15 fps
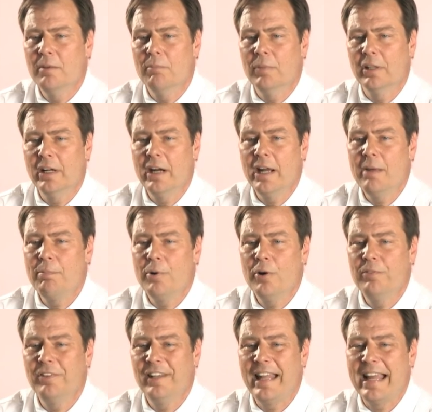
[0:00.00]
Malaria
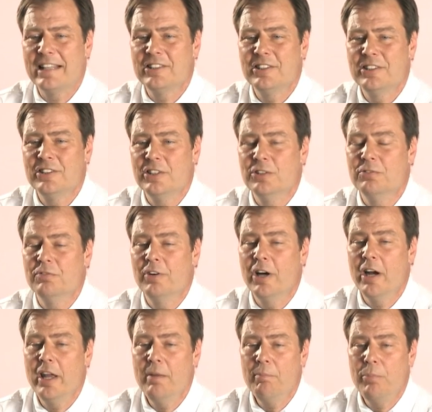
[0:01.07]
prophylaxis is
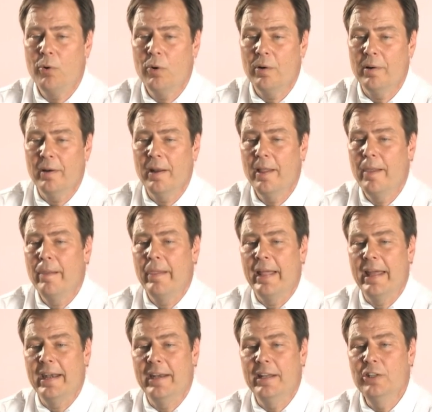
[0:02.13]
very important,
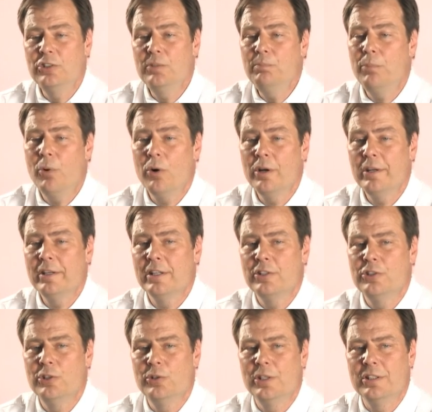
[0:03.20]
and it is important
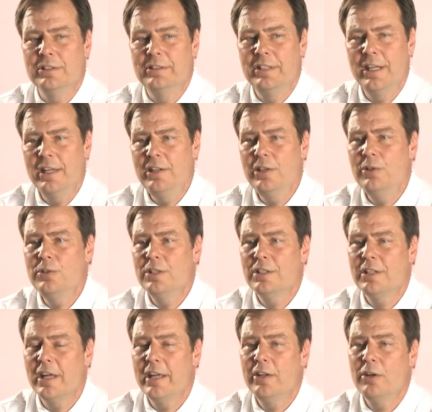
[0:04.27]
that you continue to
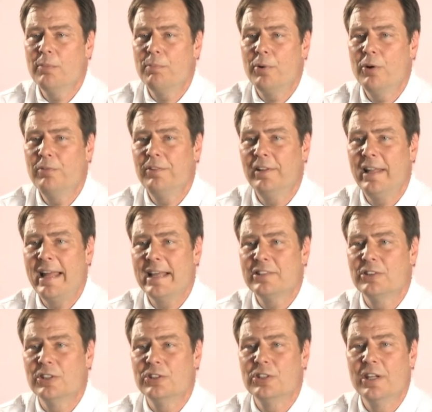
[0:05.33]
take your
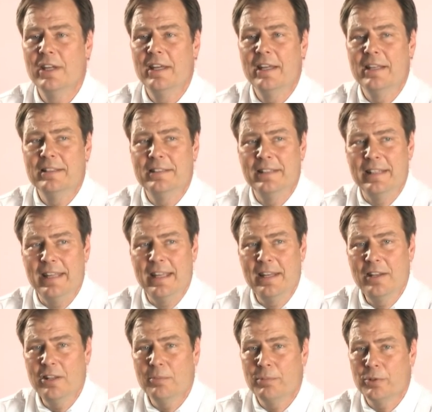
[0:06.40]
prophylaxis to the
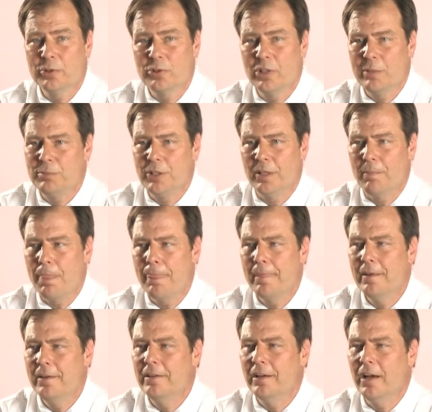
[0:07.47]
end of the prescription.
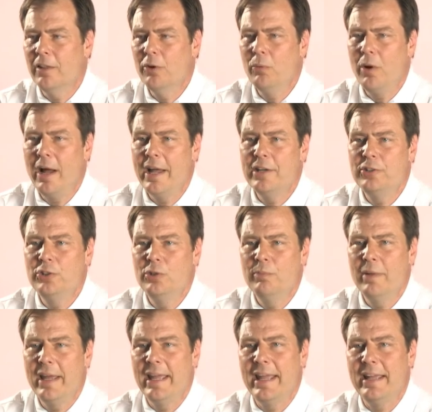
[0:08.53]
Otherwise, you
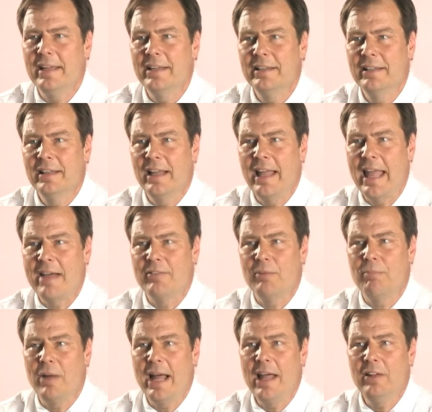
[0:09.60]
may have a
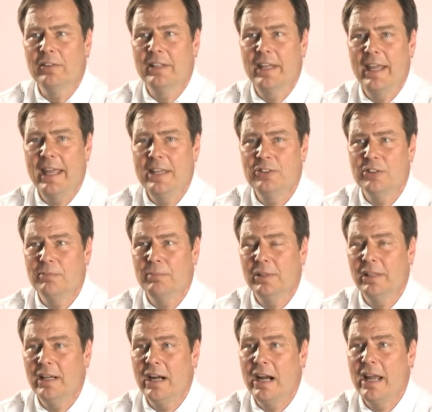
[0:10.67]
mild case of
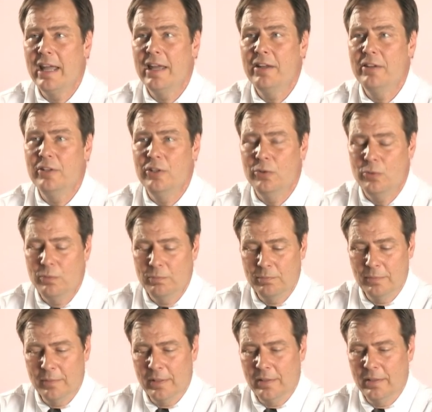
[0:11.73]
malaria, you
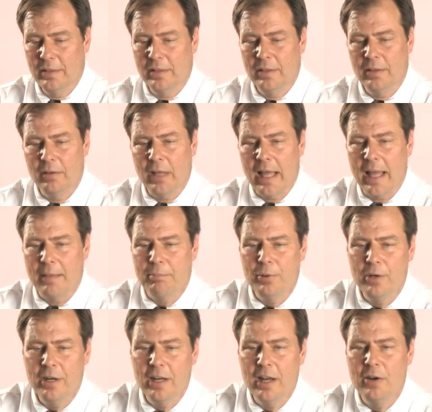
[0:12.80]

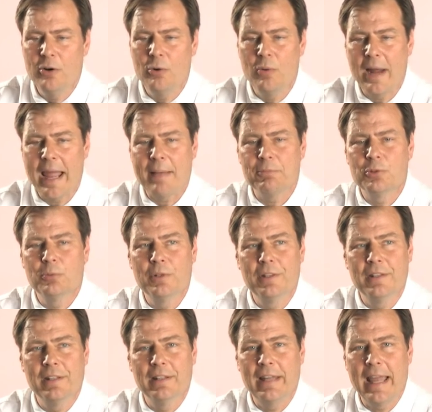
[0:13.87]
put it under wraps
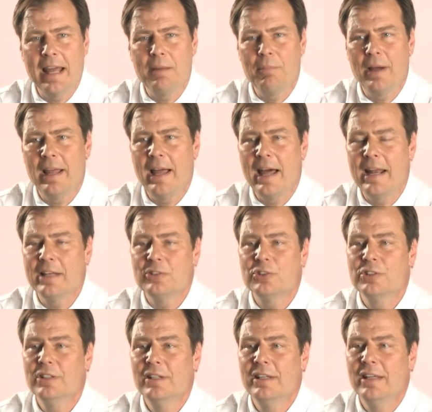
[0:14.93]
with the
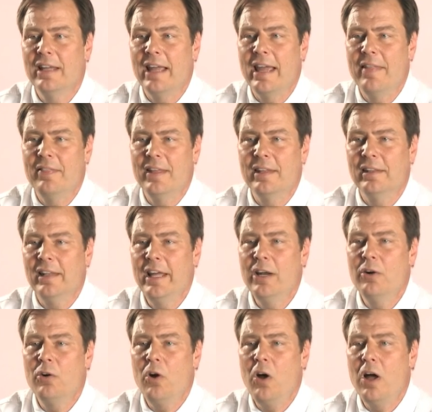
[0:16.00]
antibiotics, and then
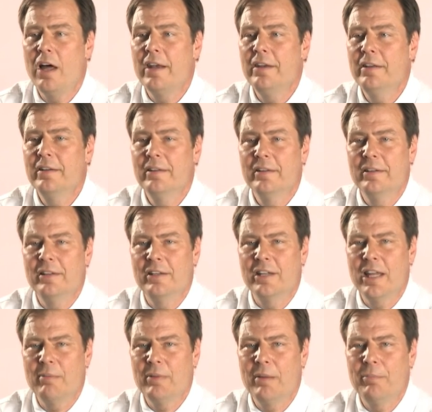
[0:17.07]
later on, you
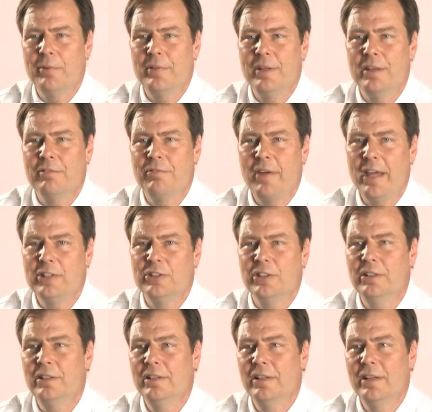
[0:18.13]
come up with the
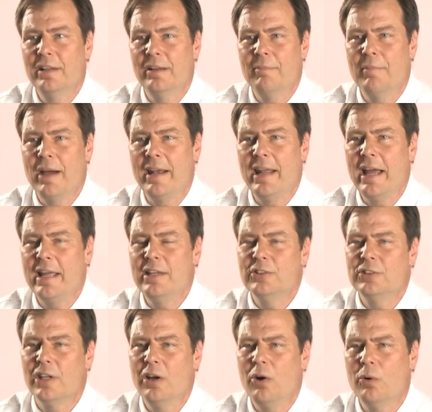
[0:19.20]
infection, and by now you
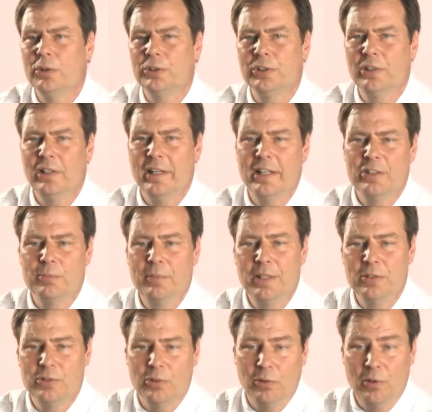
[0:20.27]
say, oh, surely it's
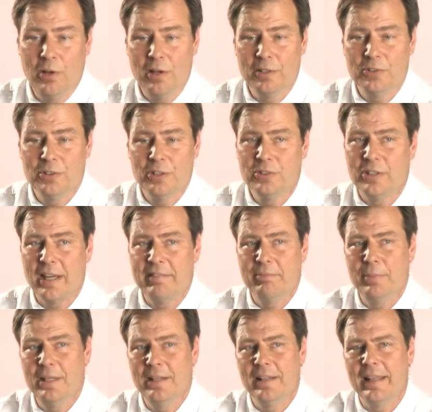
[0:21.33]
been so long since I've
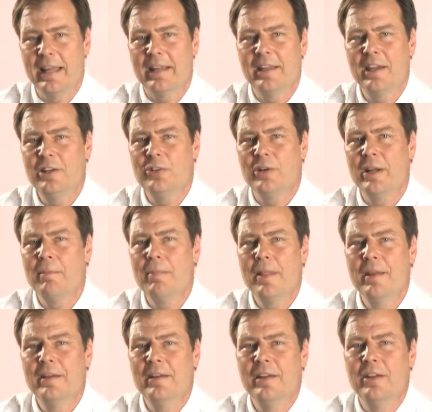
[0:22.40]
been to that country.
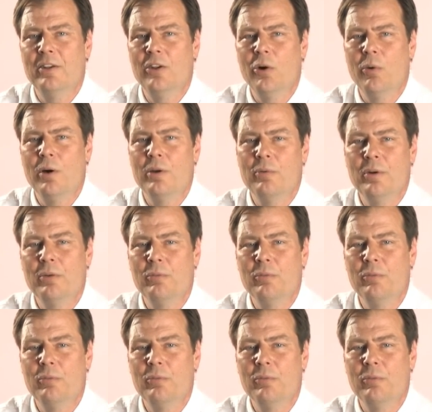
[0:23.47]
No one